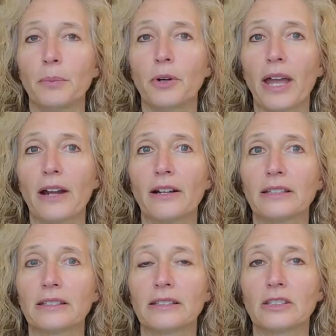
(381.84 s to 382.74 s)

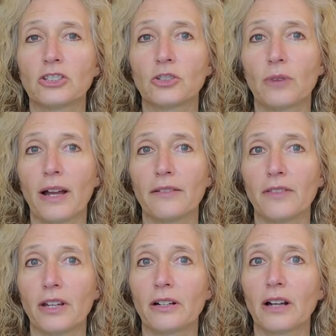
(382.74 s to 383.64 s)
carrots derive
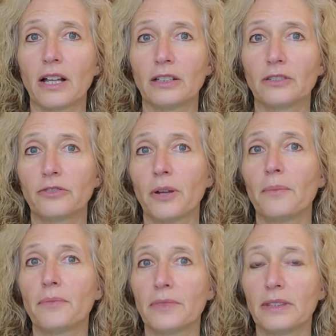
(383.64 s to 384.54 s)
their color
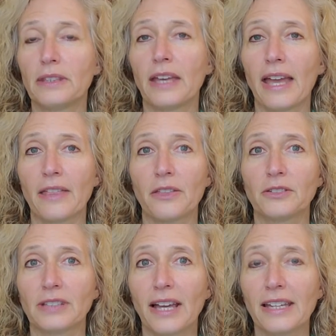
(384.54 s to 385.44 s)
from the
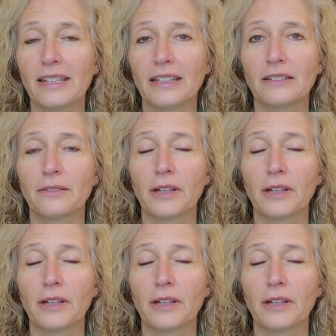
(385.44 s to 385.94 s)
anthocyanin.